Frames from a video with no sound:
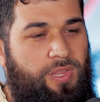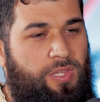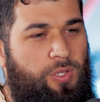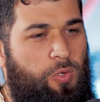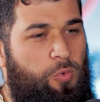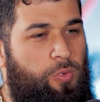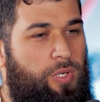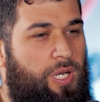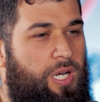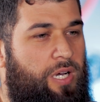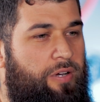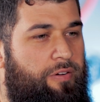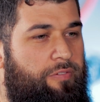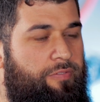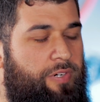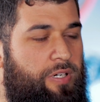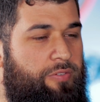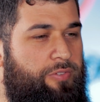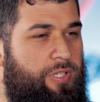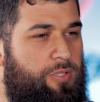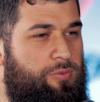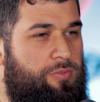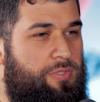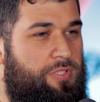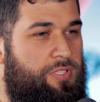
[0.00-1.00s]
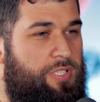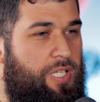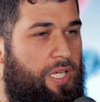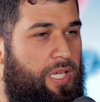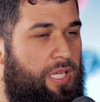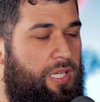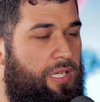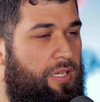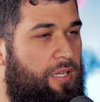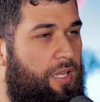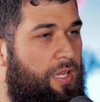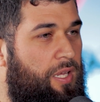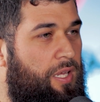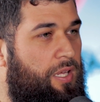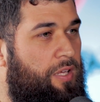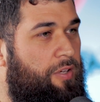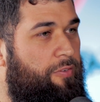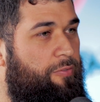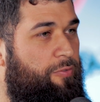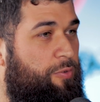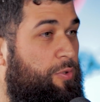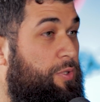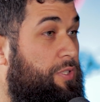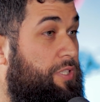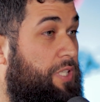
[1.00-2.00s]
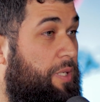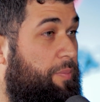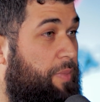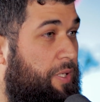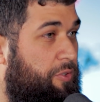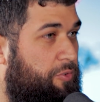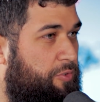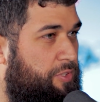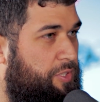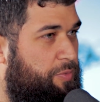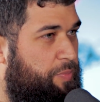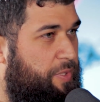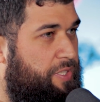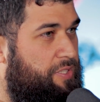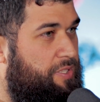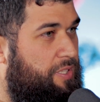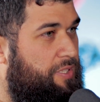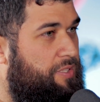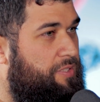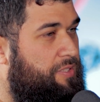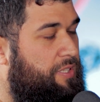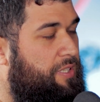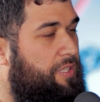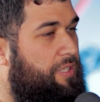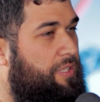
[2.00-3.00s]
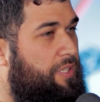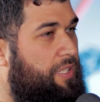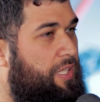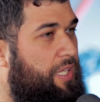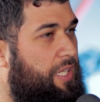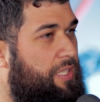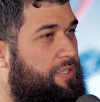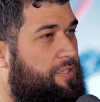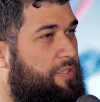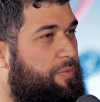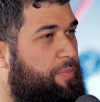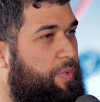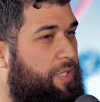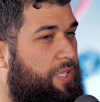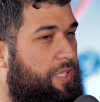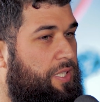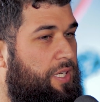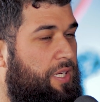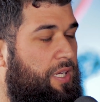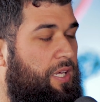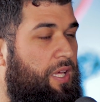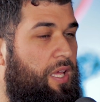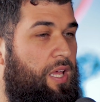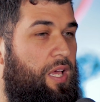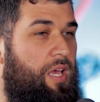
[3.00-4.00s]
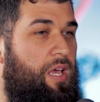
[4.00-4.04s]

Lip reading: We have around 10 full-time outreach specialists in Latin America,